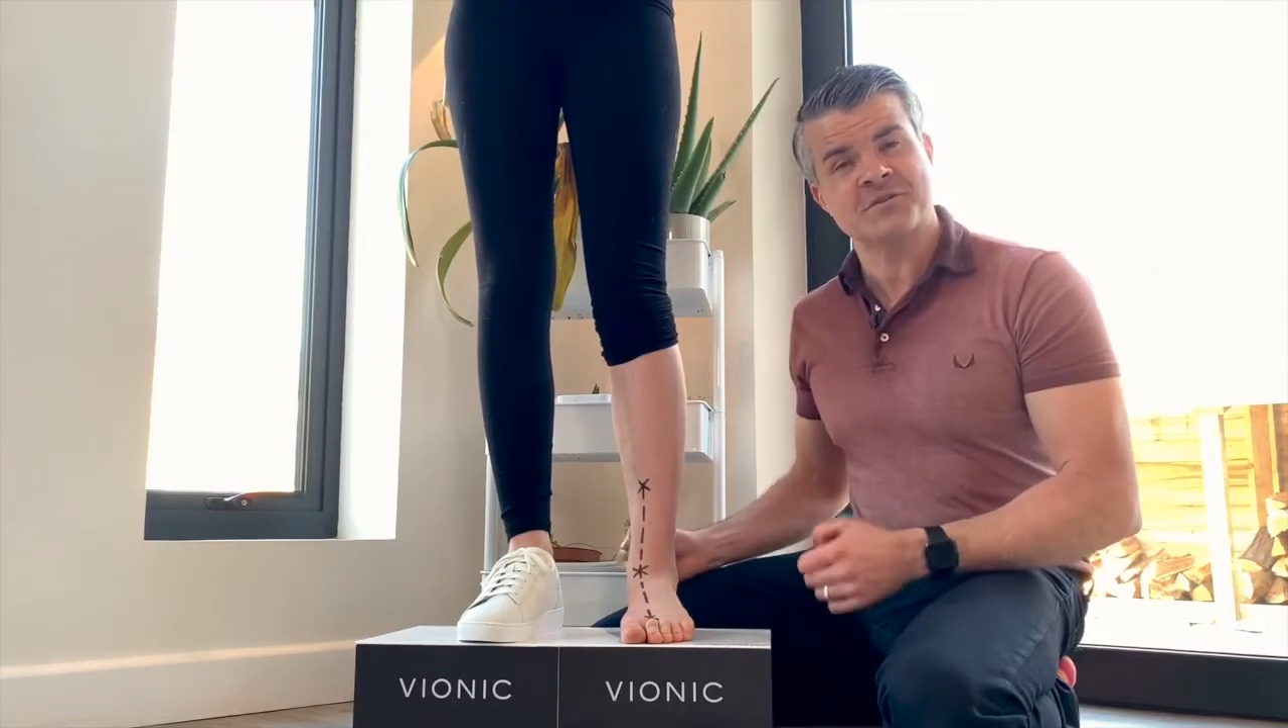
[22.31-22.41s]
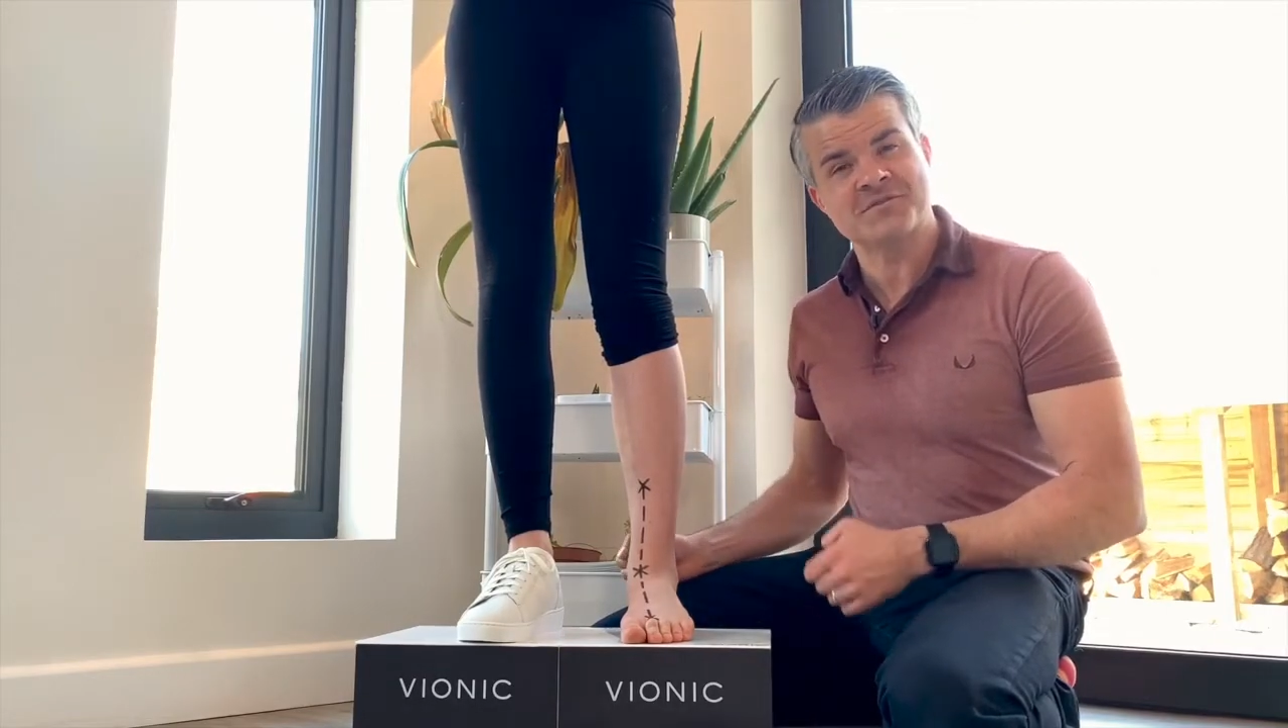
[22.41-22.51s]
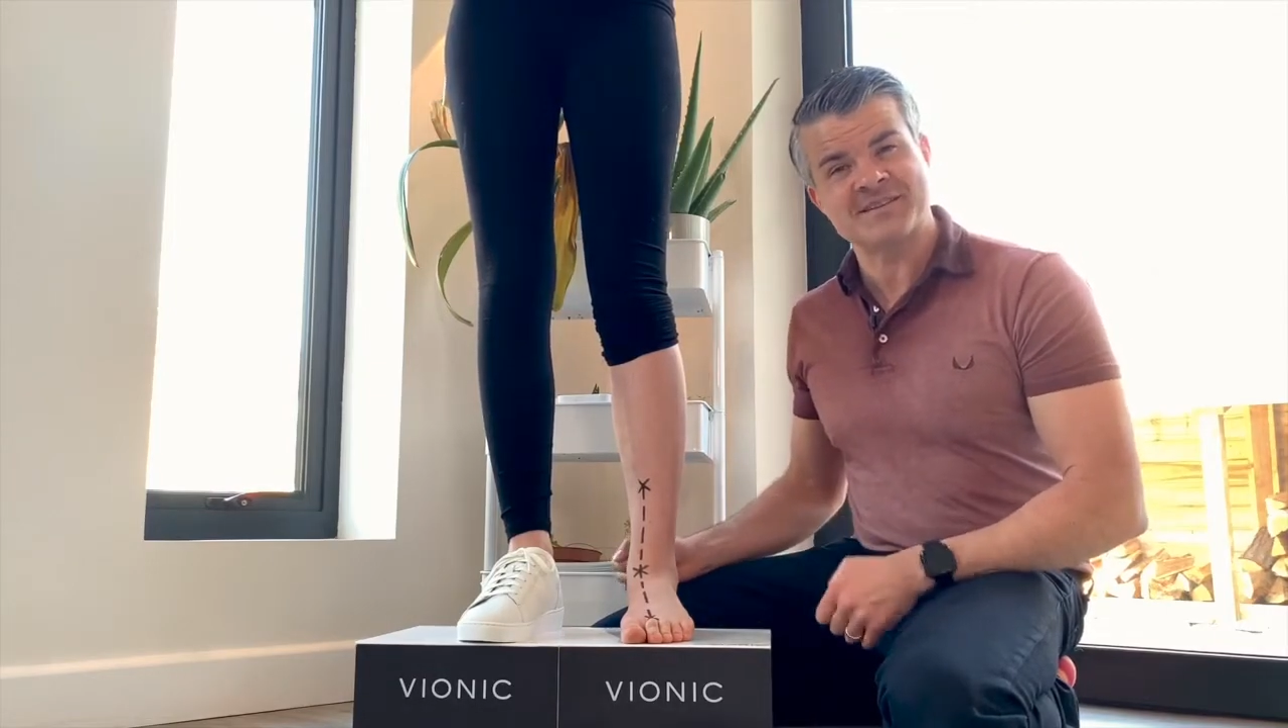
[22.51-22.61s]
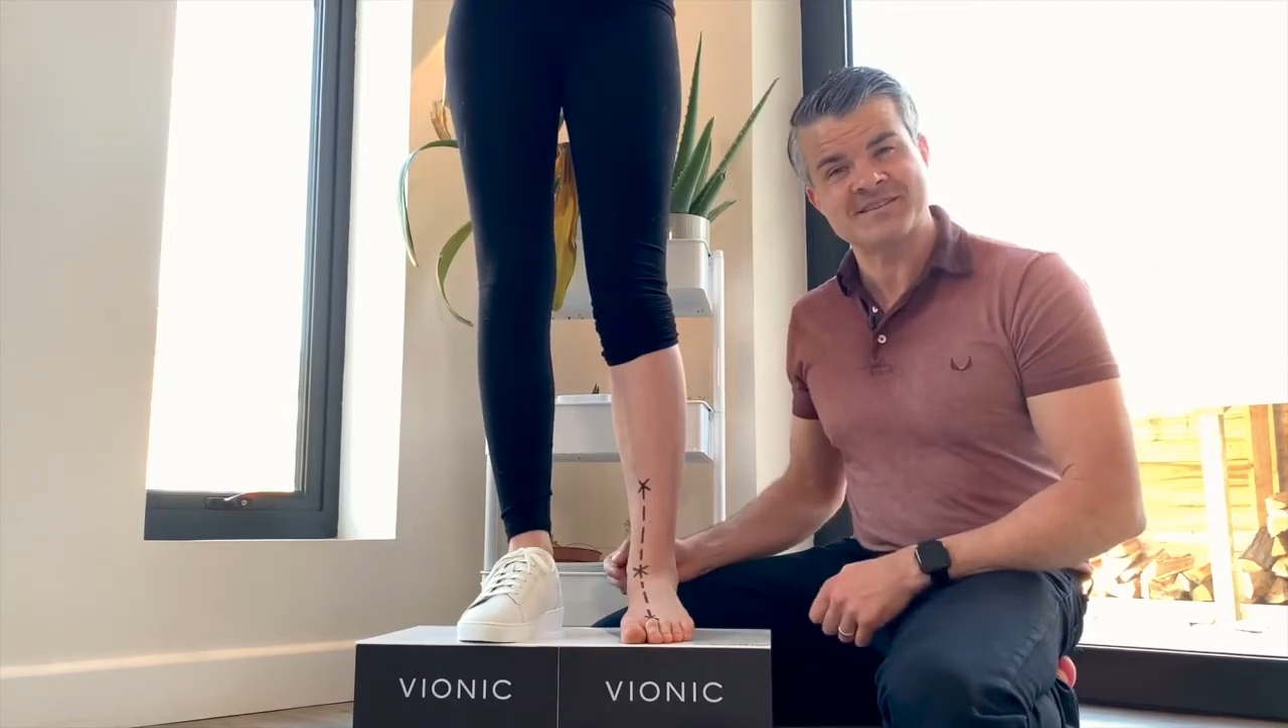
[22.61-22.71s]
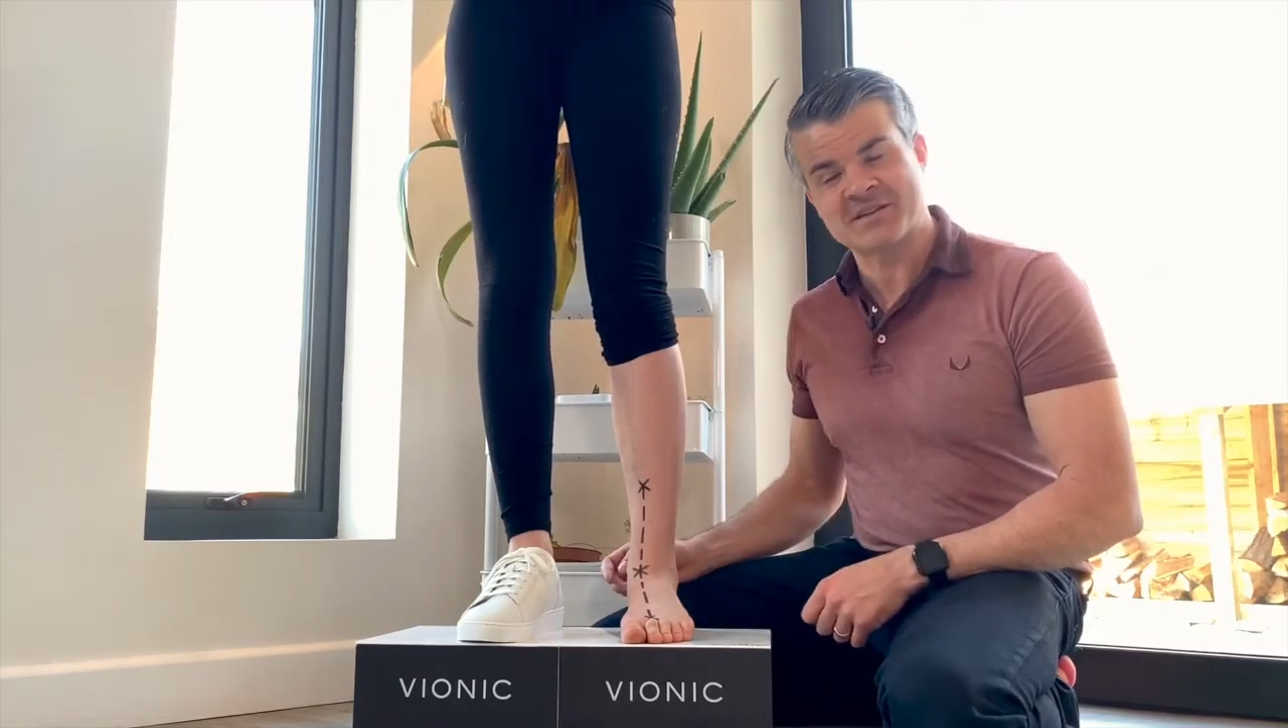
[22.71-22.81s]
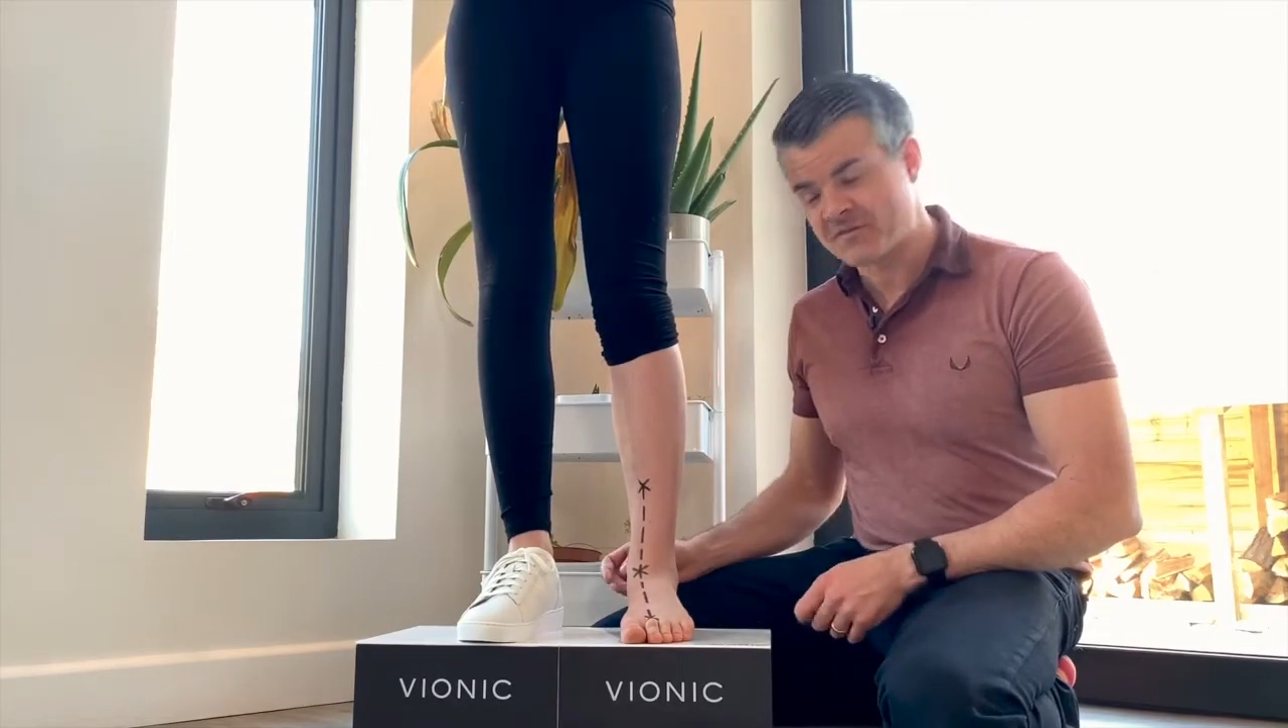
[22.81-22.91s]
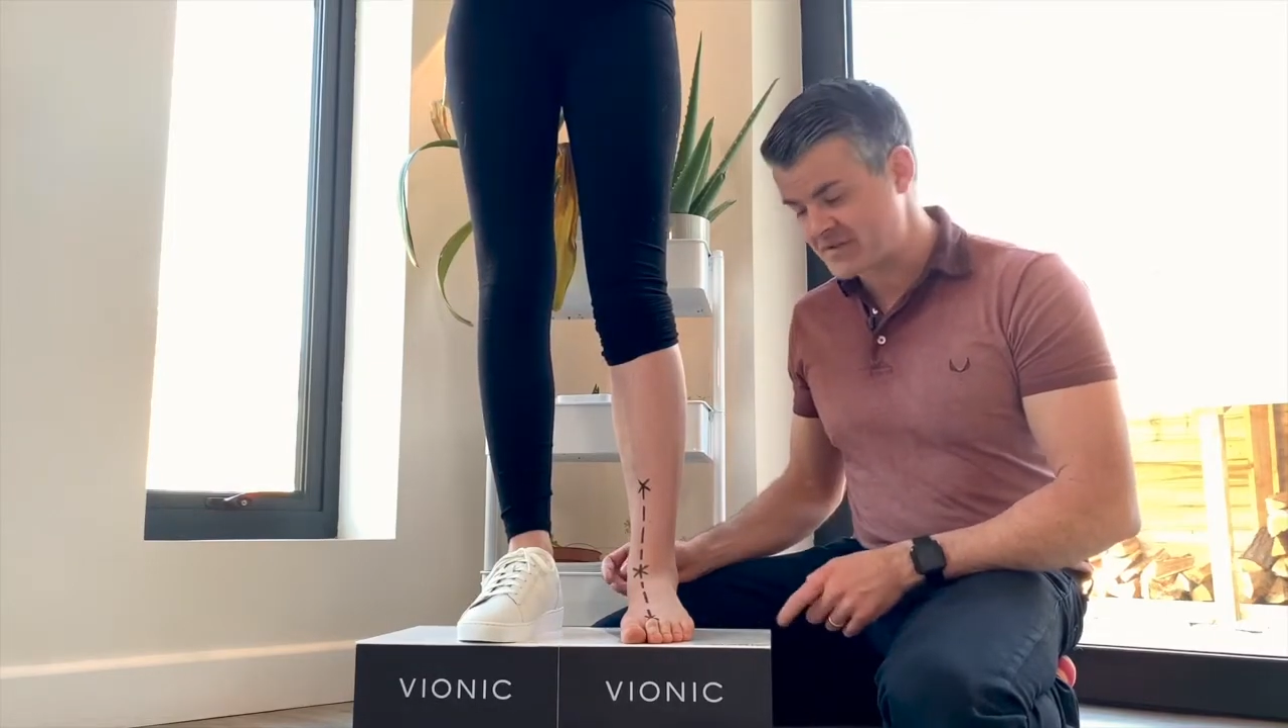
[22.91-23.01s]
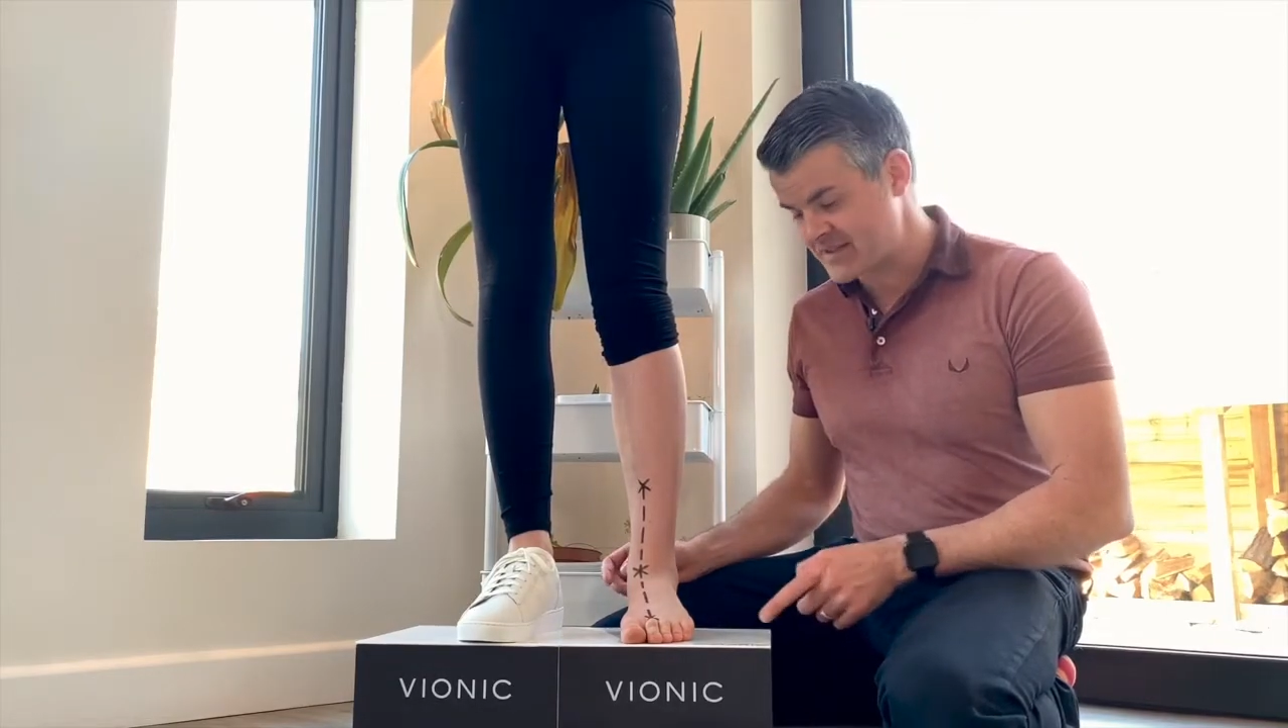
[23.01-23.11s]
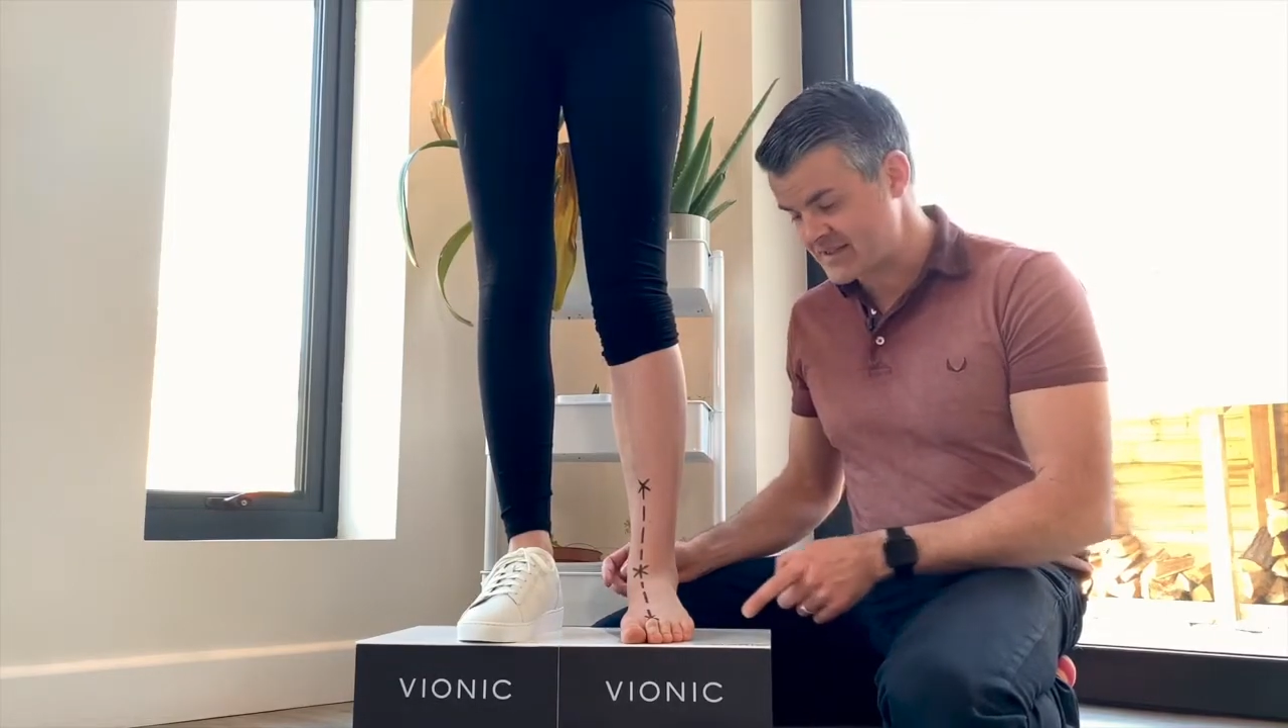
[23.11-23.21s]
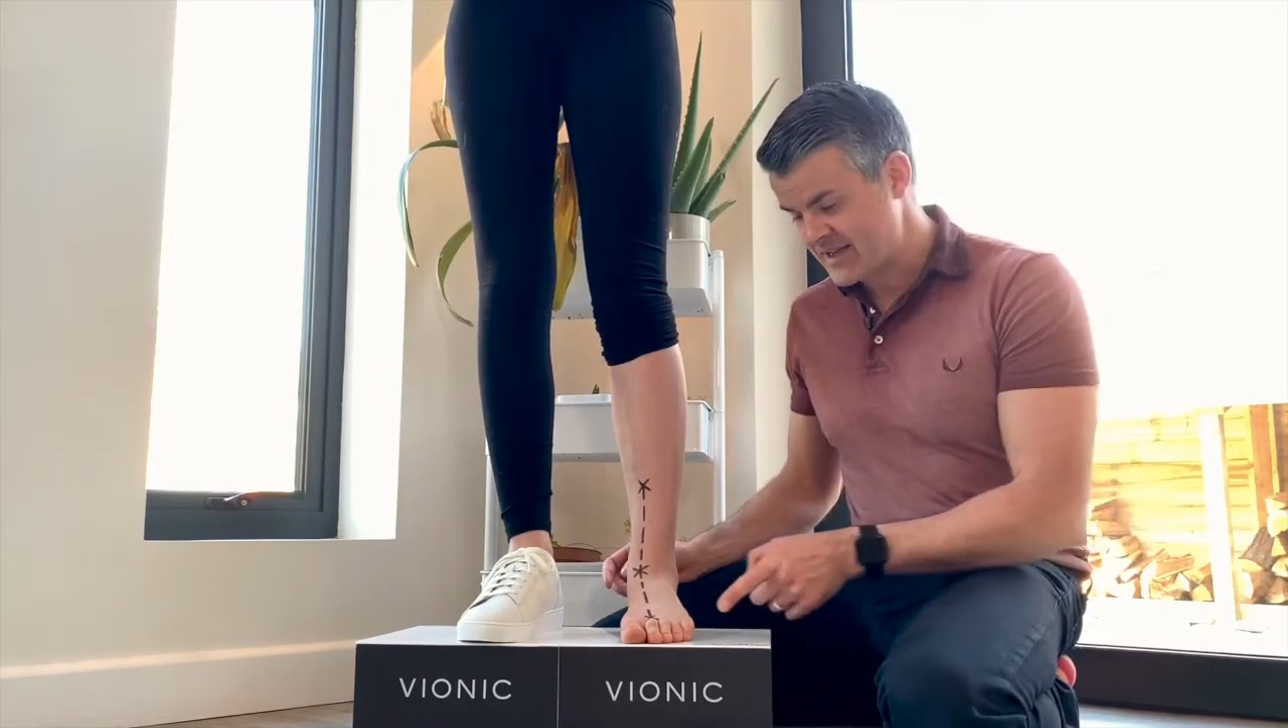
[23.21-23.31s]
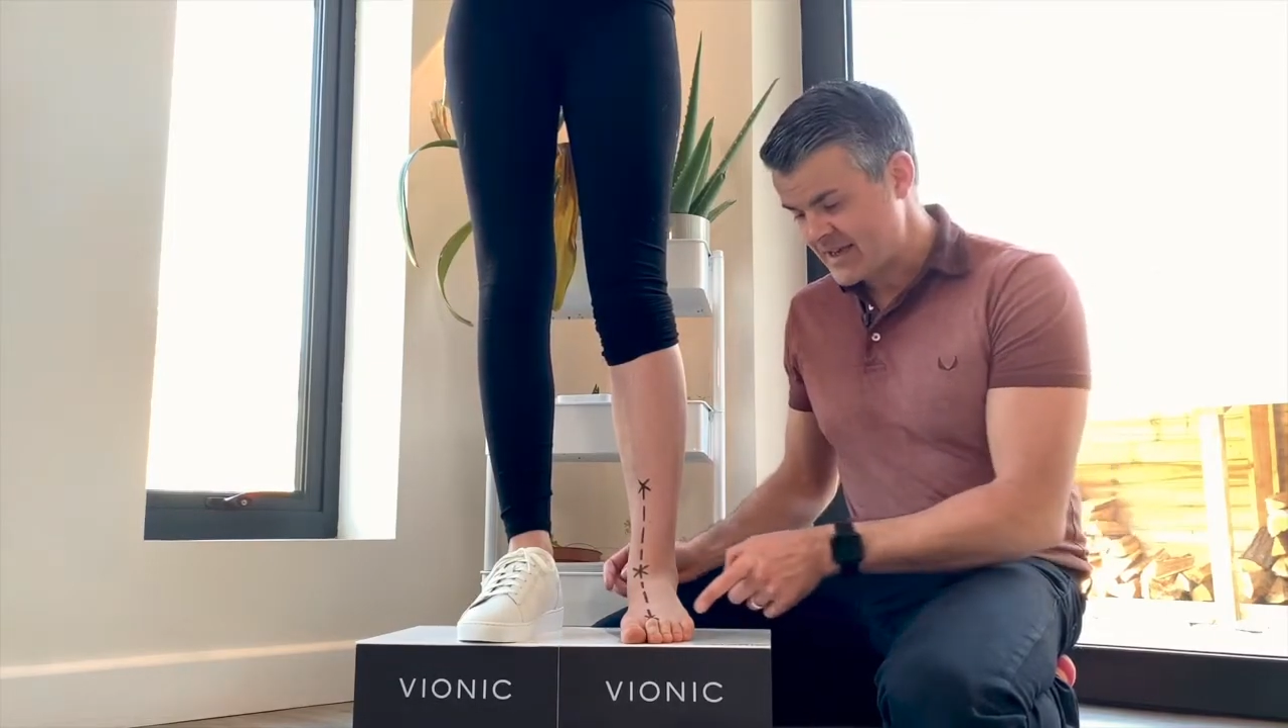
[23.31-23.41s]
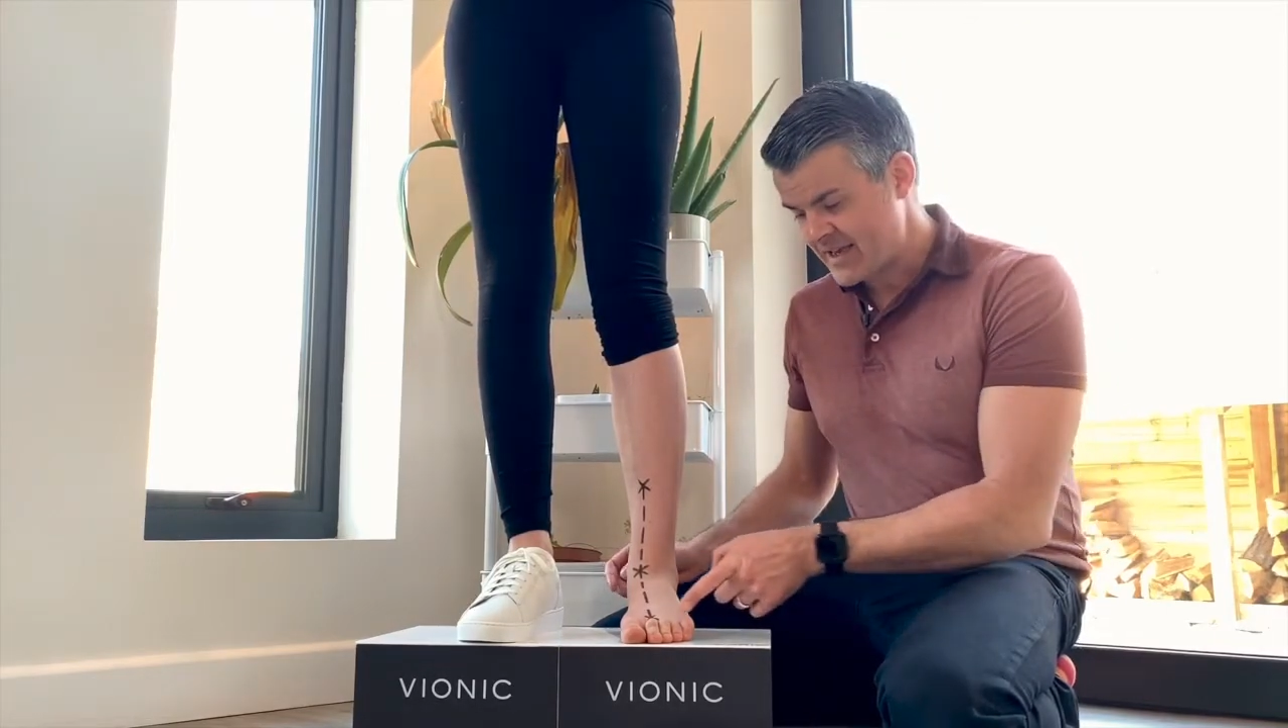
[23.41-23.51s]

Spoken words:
on these surfaces,